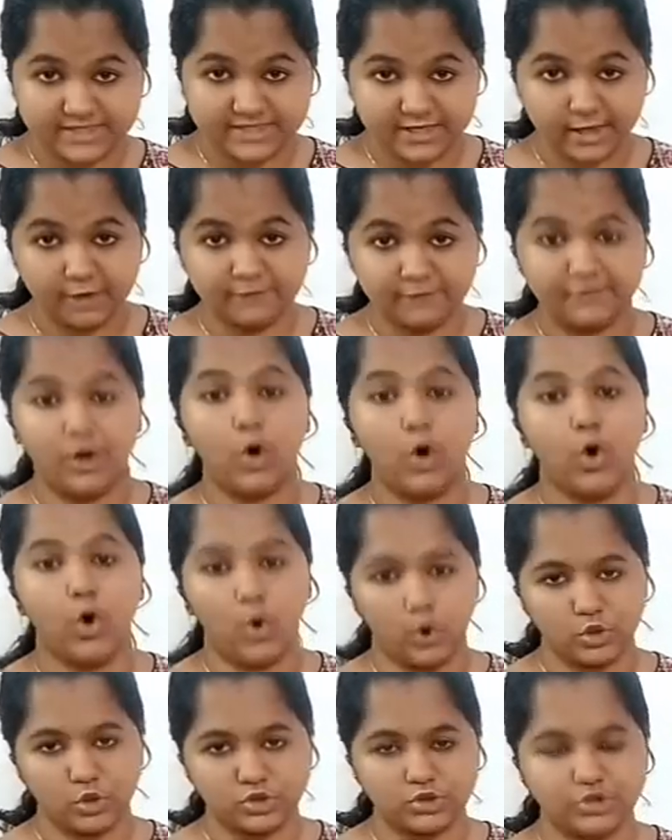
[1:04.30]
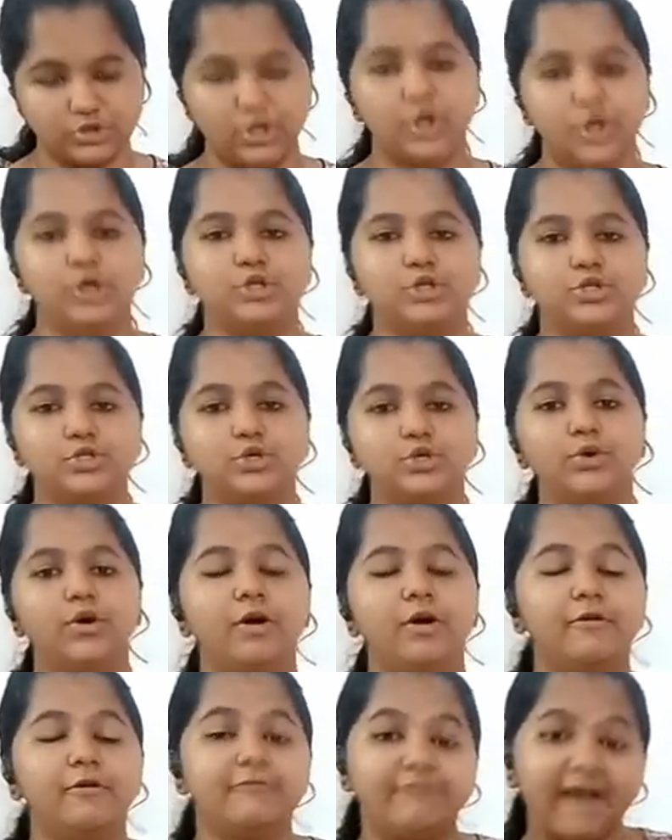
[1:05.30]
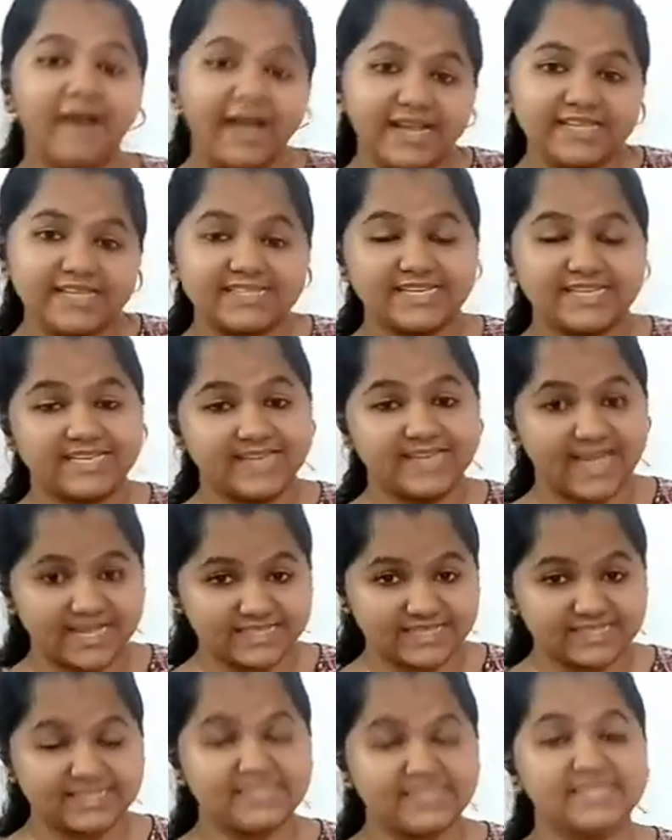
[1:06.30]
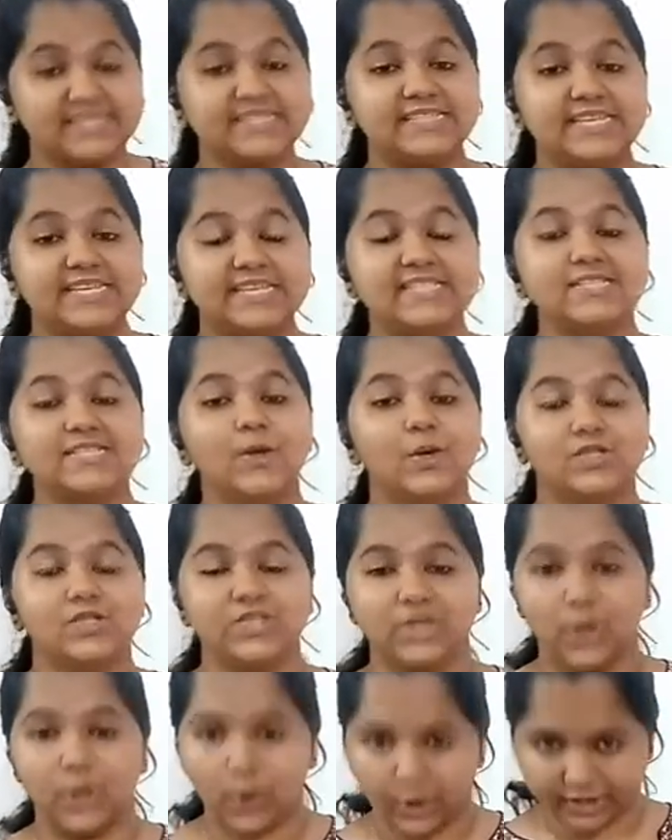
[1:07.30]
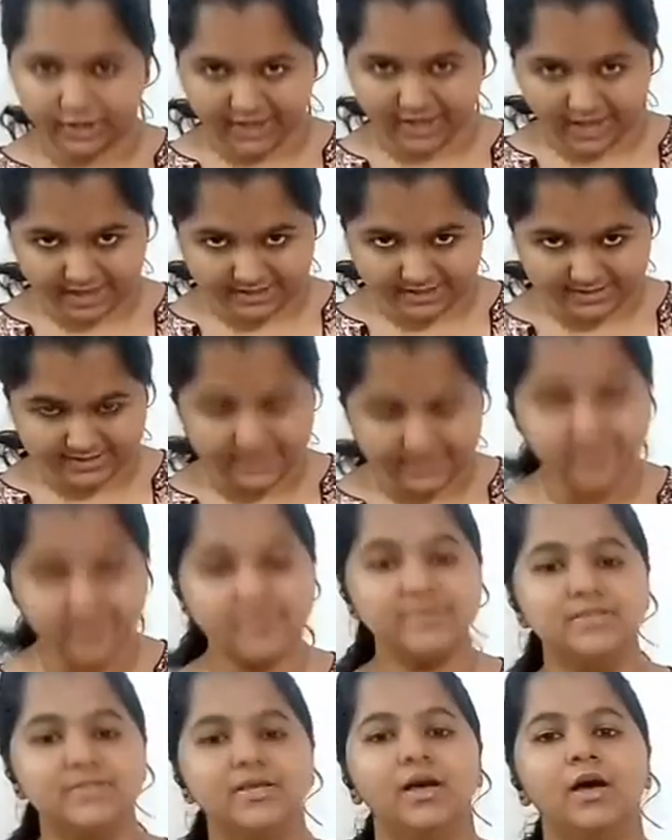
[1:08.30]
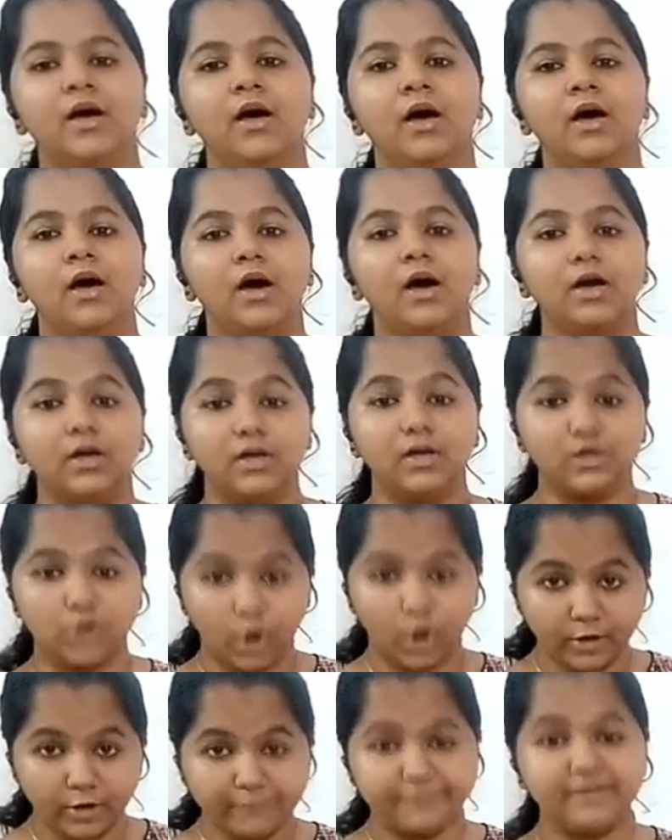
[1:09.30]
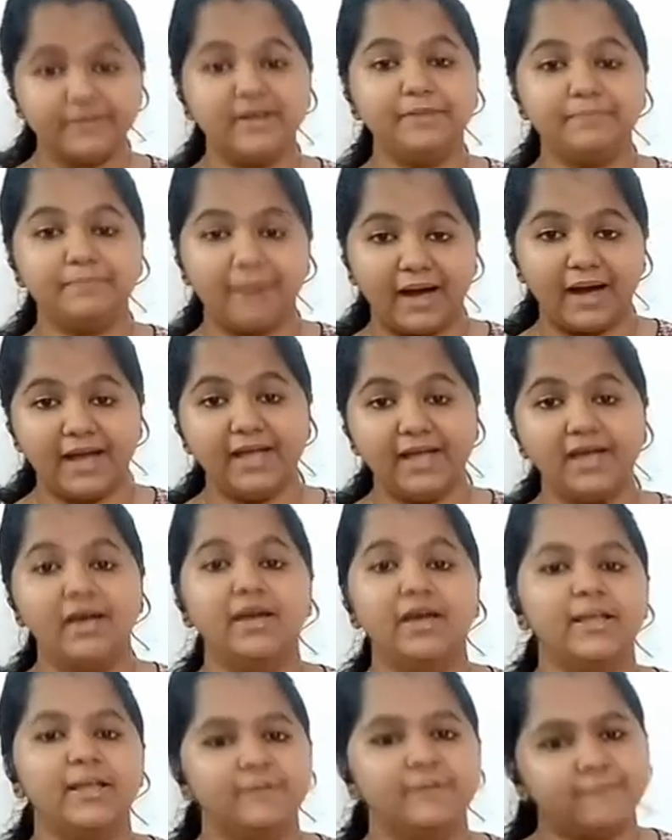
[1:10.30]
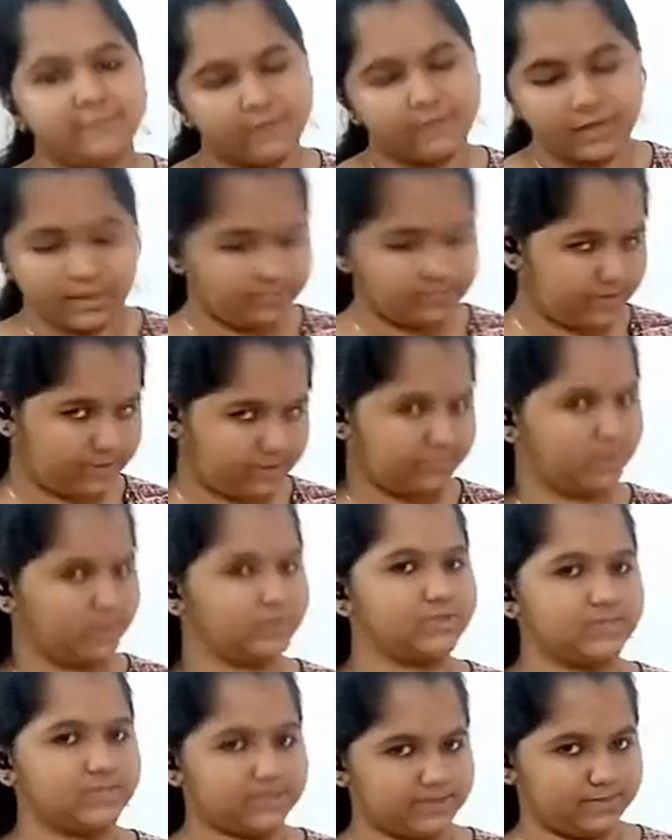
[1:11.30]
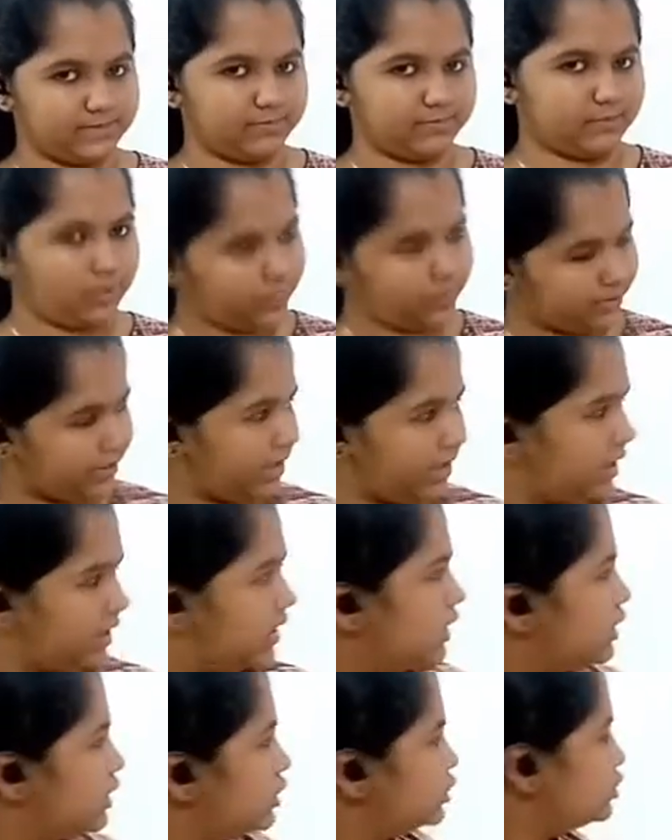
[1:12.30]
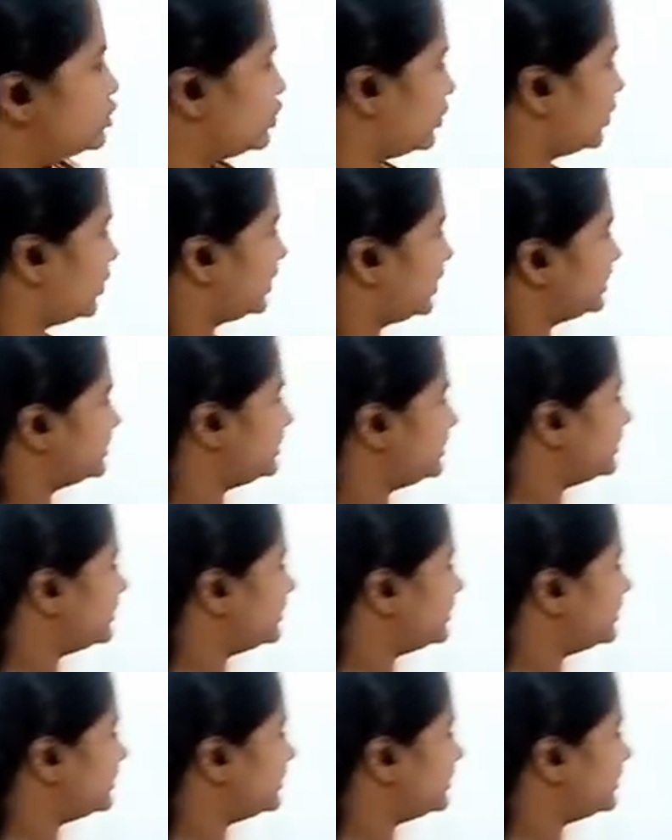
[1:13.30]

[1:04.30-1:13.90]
of a host to fight against disease-causing organisms conferred by immune system. Okay, so what is it?